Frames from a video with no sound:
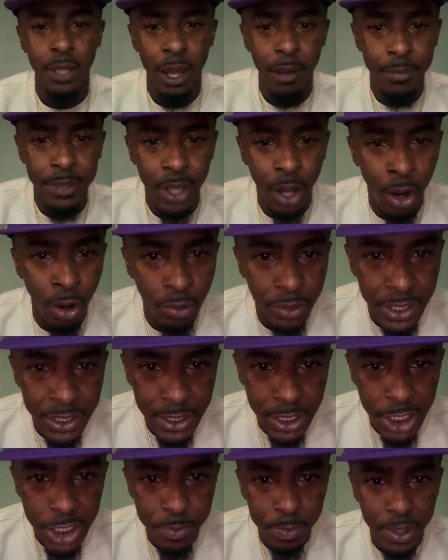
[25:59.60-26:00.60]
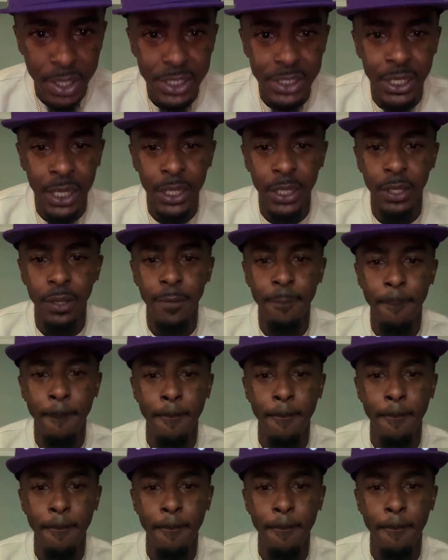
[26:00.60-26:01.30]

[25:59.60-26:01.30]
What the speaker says: I be all in the express lane.